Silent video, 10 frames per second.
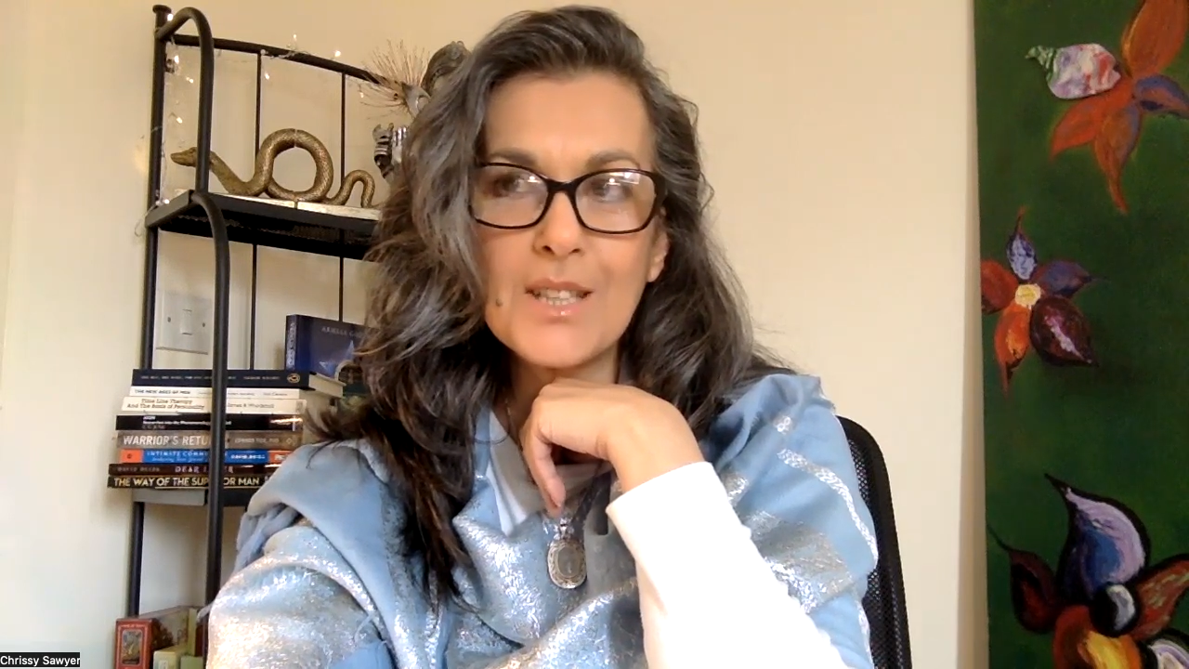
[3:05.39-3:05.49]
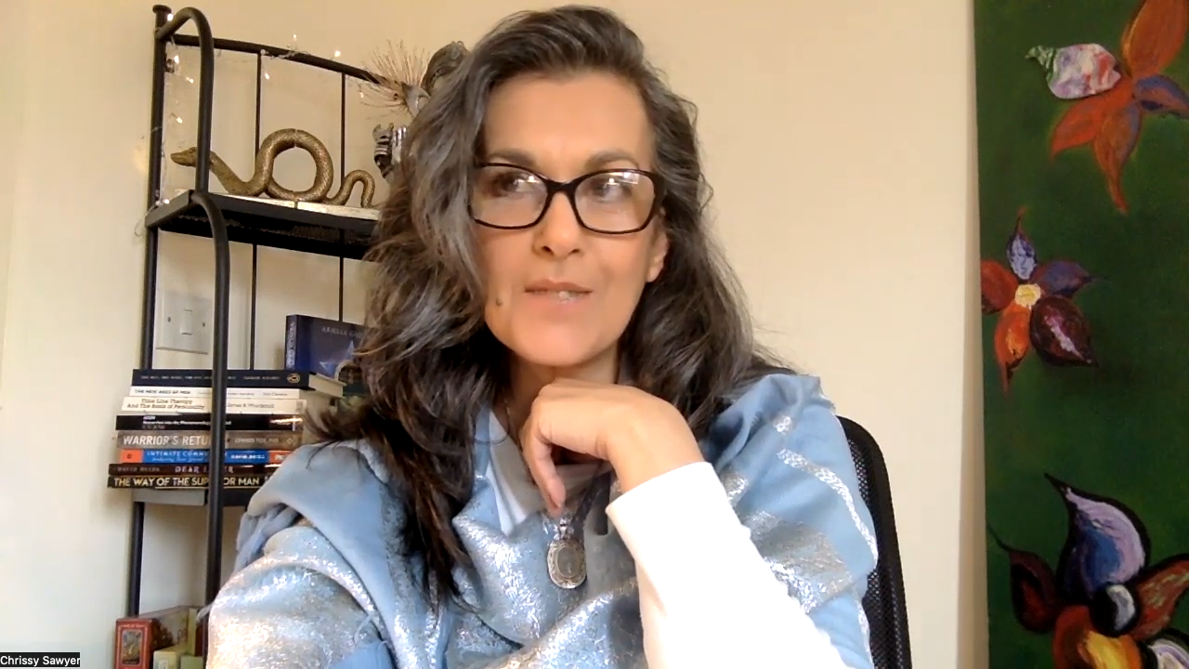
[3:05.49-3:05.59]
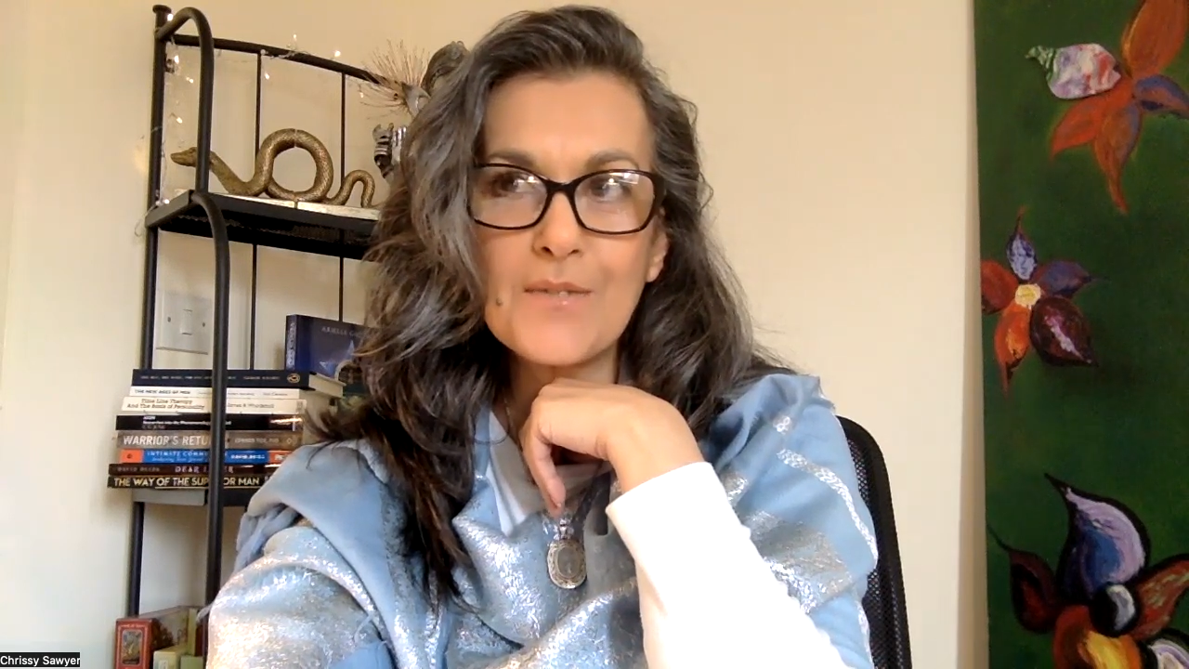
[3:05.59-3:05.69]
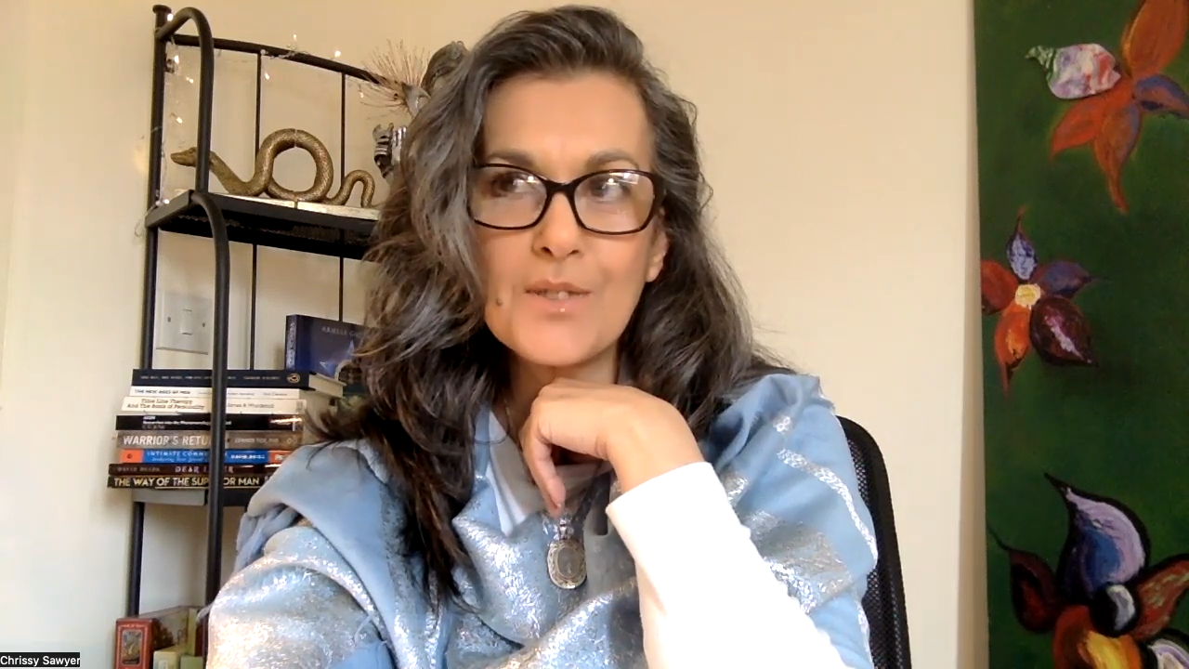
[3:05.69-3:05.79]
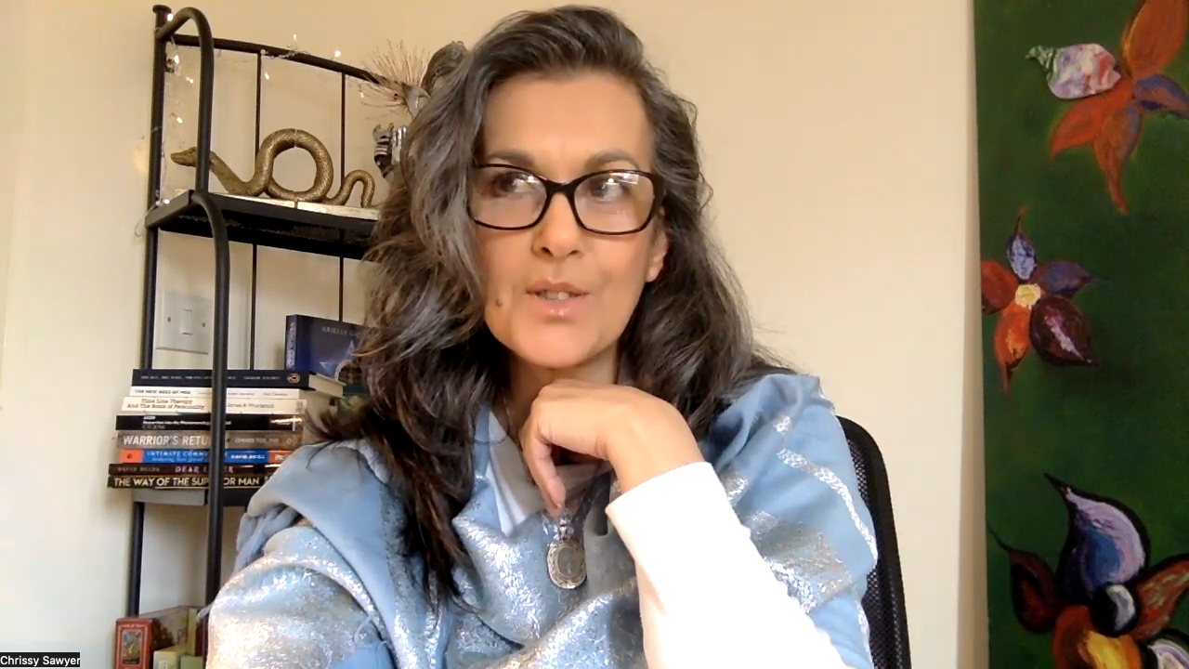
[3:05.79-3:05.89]

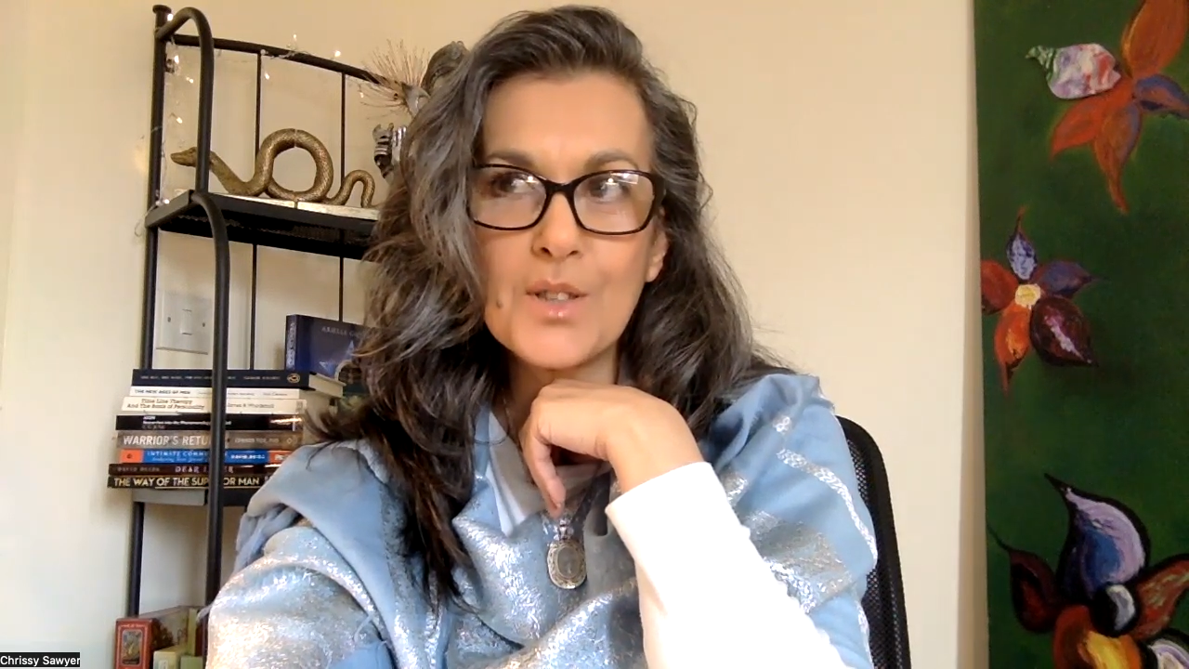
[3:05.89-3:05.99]
different